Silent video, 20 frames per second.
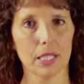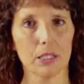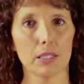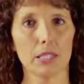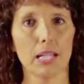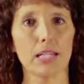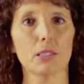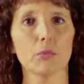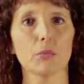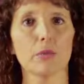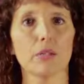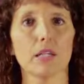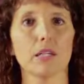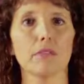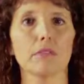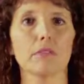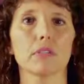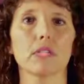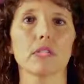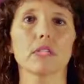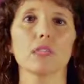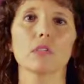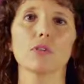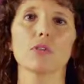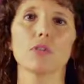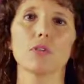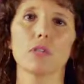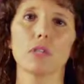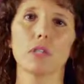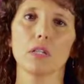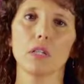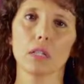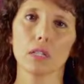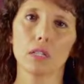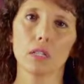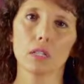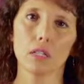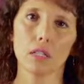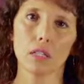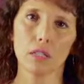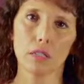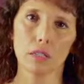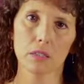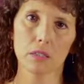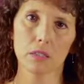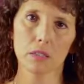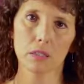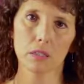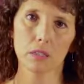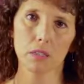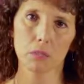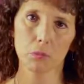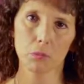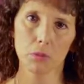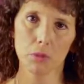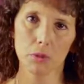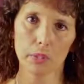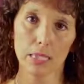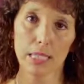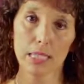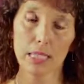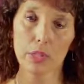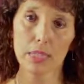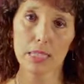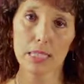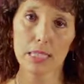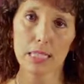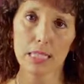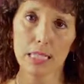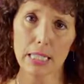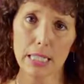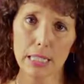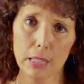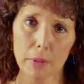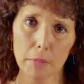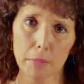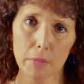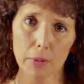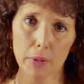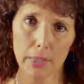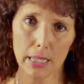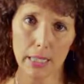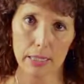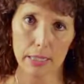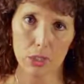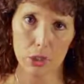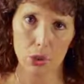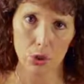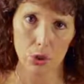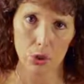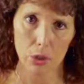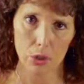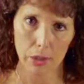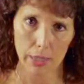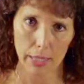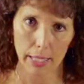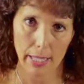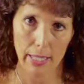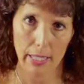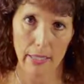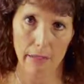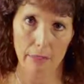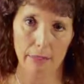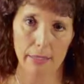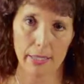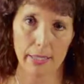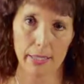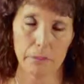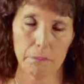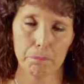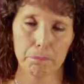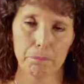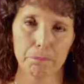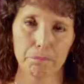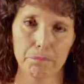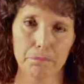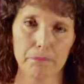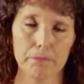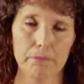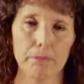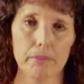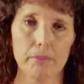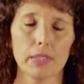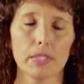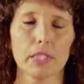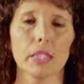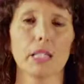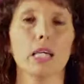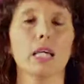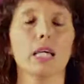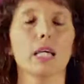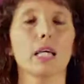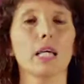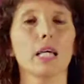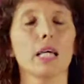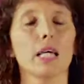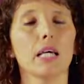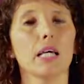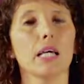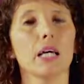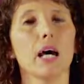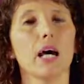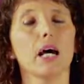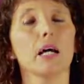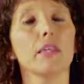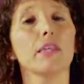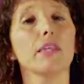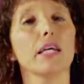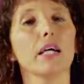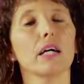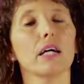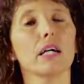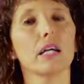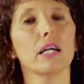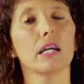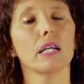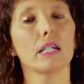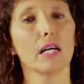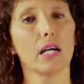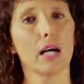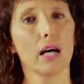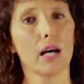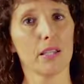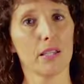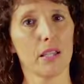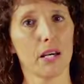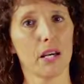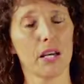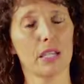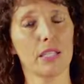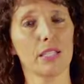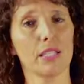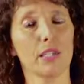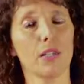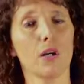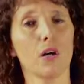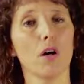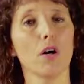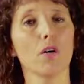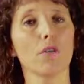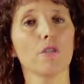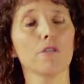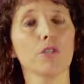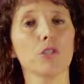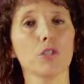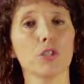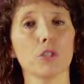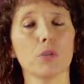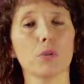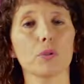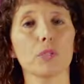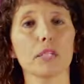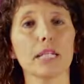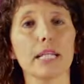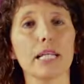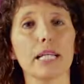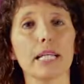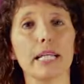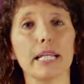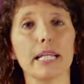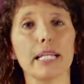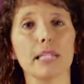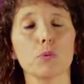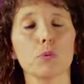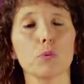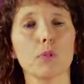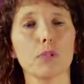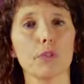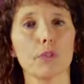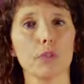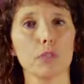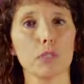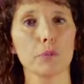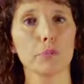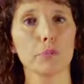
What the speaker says: That's where they just feel like nothing's gonna work. And you can see their body just concave in. The idea of the shoulder is, with those